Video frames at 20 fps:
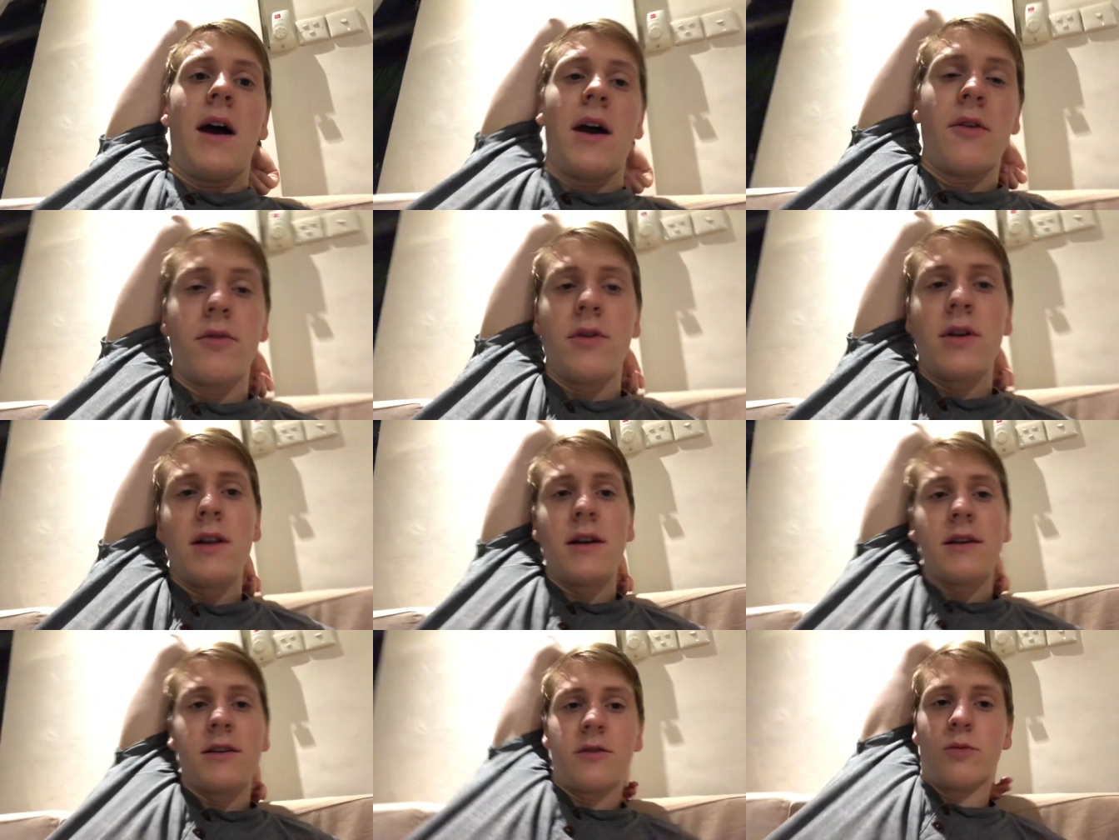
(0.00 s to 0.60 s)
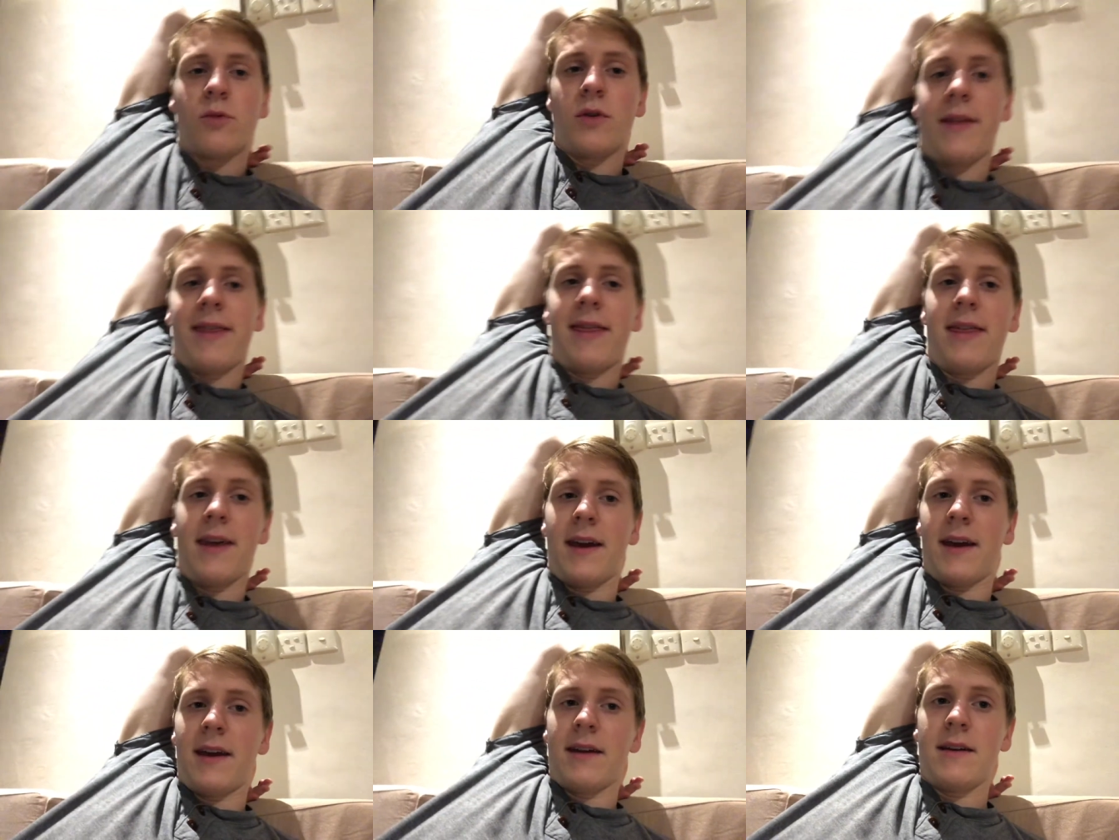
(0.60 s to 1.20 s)
I realized one
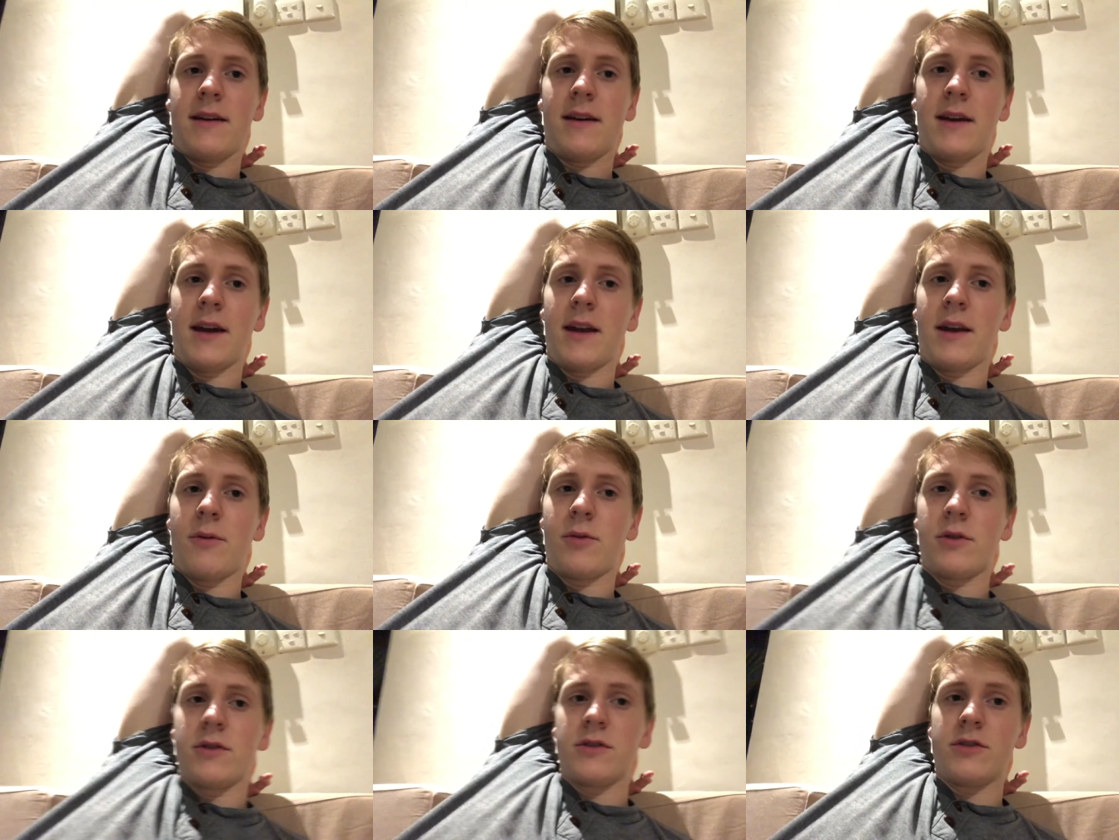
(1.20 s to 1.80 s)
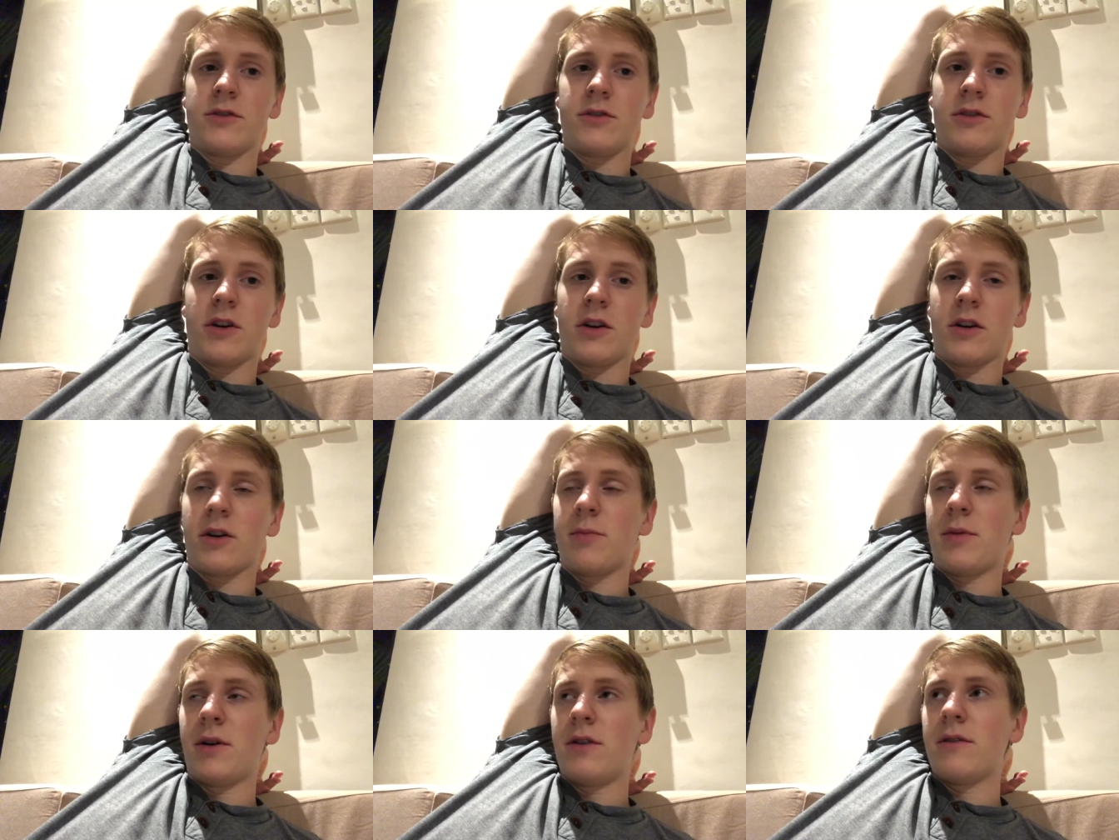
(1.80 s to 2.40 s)
thing, and I wanted to
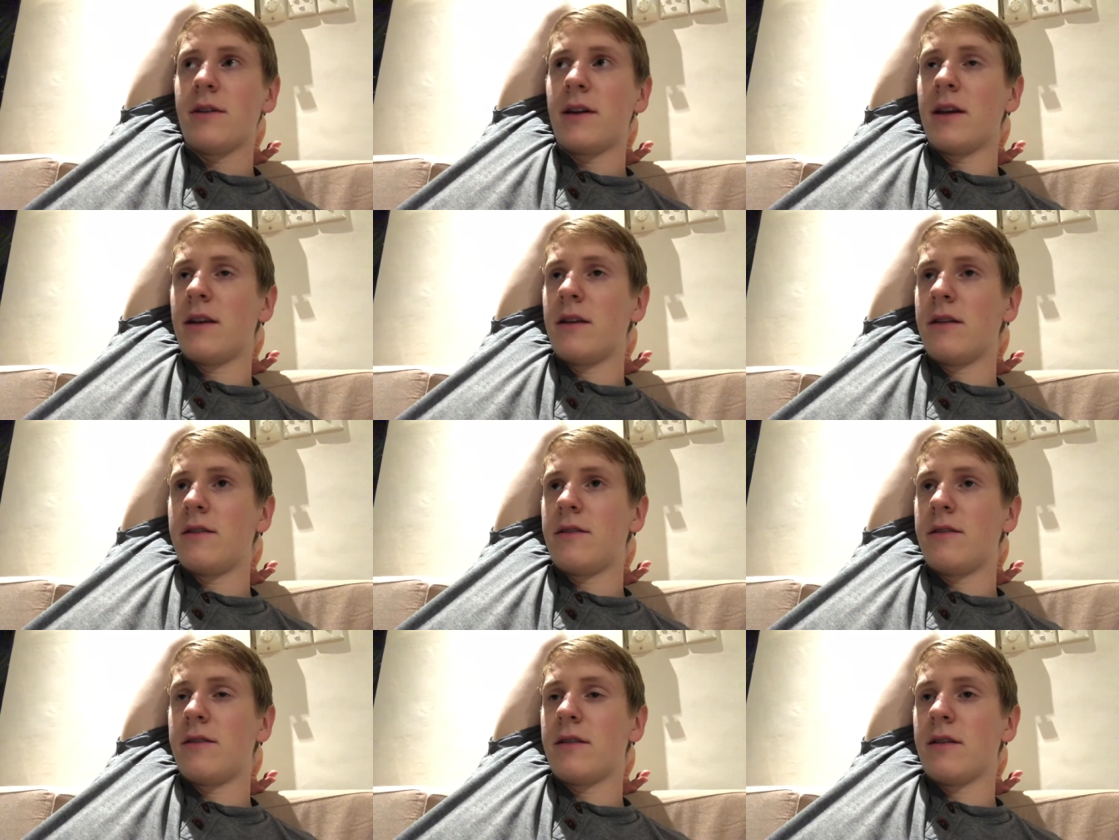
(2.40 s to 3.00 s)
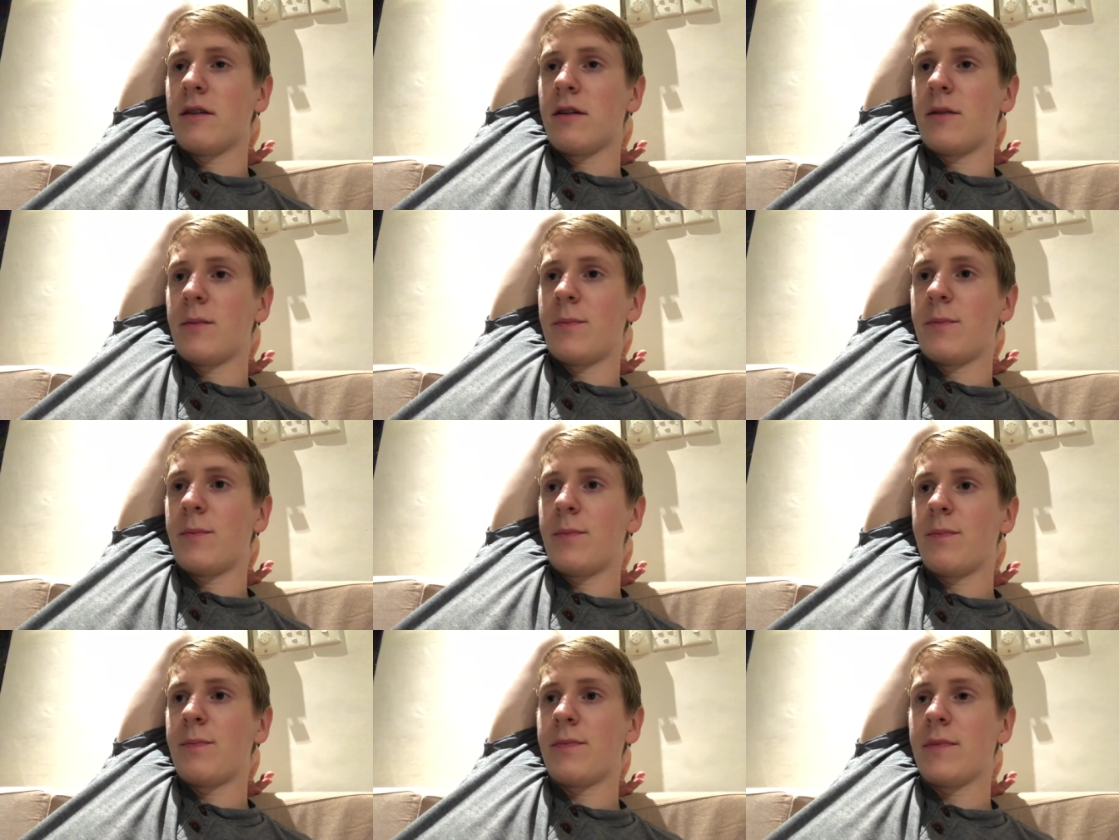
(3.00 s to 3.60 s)
talk about, and it's
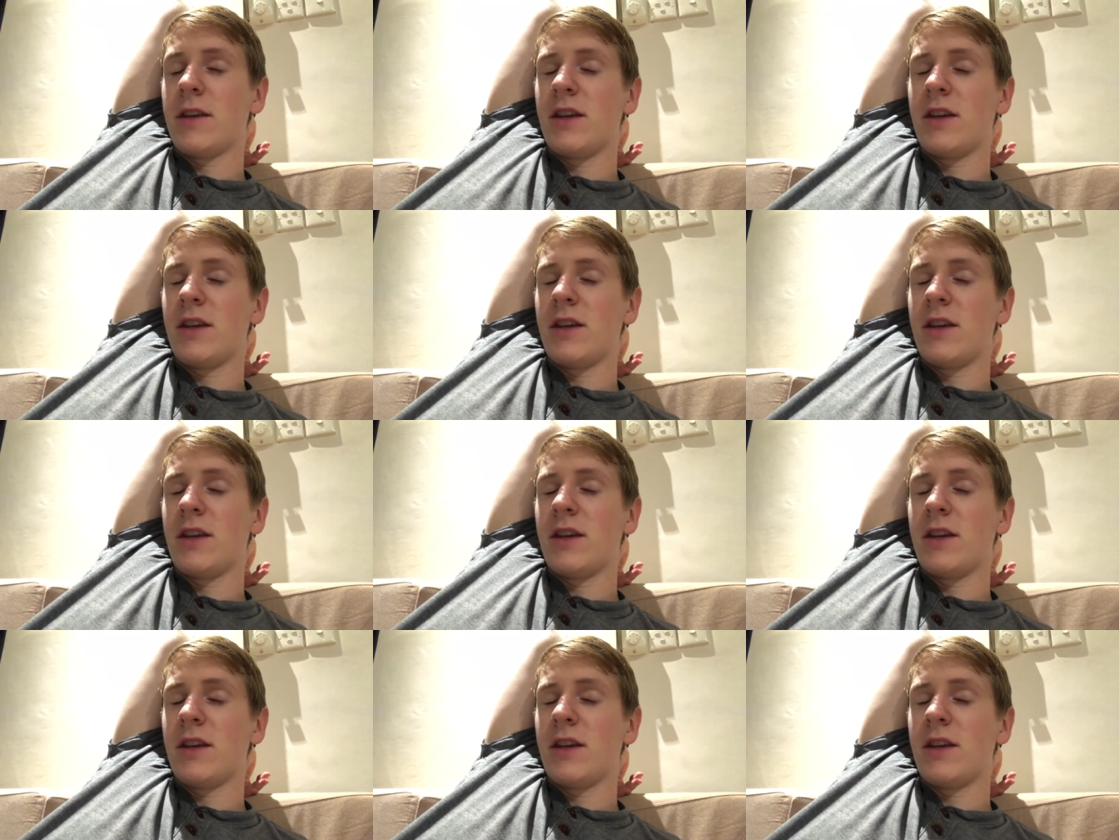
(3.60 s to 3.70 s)
um,